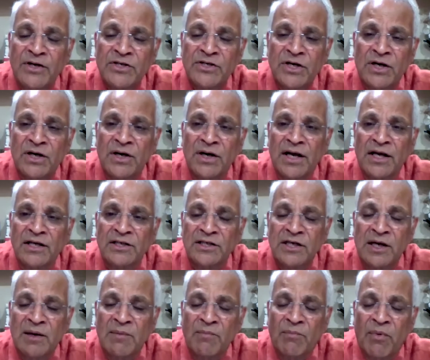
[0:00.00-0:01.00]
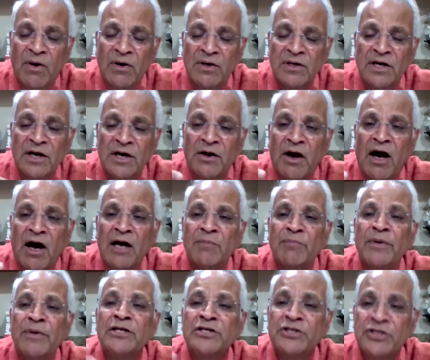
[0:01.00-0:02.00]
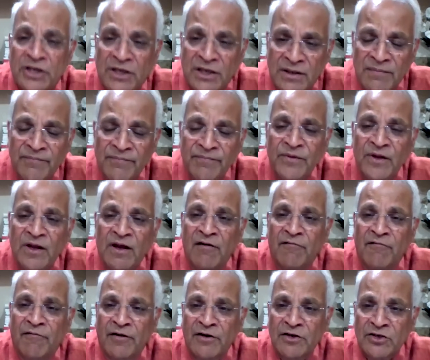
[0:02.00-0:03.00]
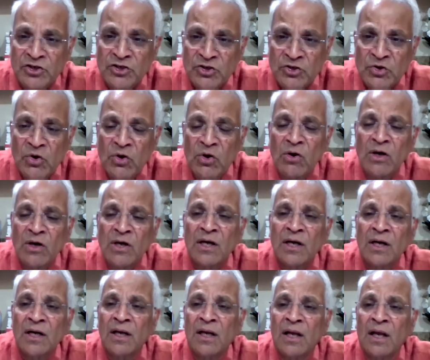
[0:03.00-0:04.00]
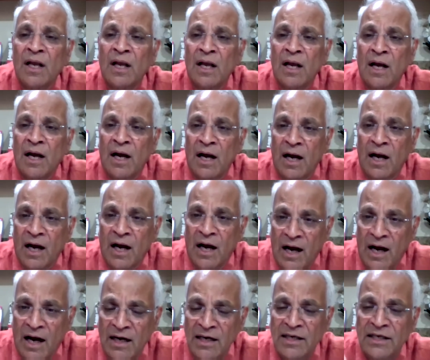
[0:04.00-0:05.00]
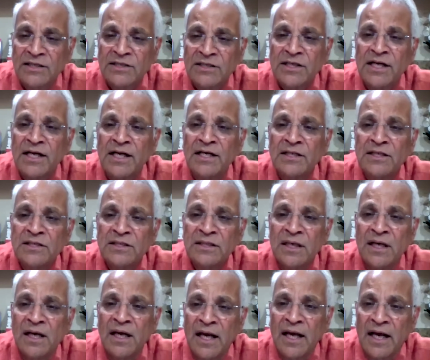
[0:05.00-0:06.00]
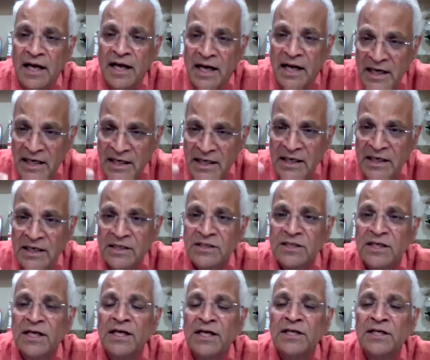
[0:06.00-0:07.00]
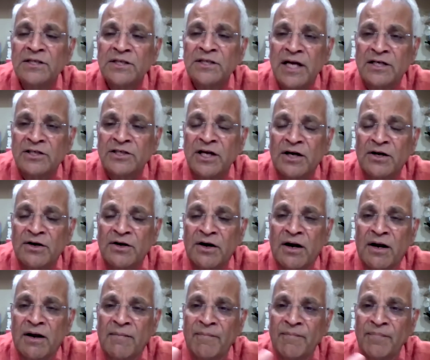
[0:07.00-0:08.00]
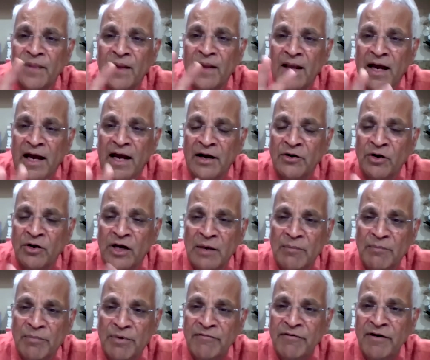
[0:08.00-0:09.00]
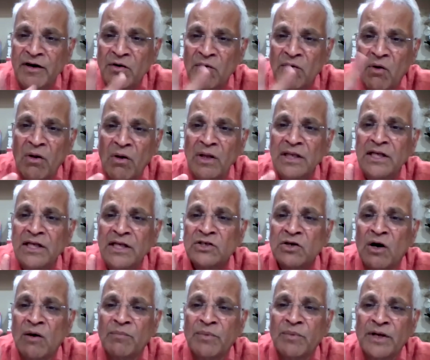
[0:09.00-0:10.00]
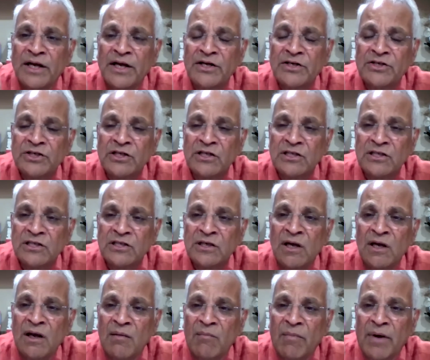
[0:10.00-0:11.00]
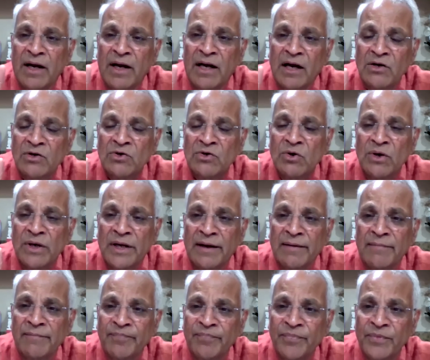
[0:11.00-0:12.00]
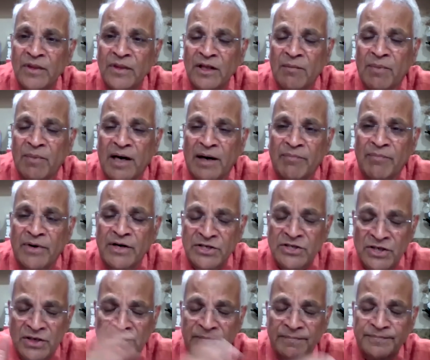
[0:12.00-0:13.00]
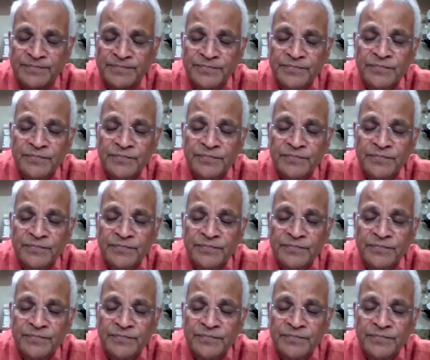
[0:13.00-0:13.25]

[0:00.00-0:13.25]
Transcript: pressure is an important harbinger for stroke, heart disease, kidney disease, etc. And you can prevent all these complications by controlling the blood pressure.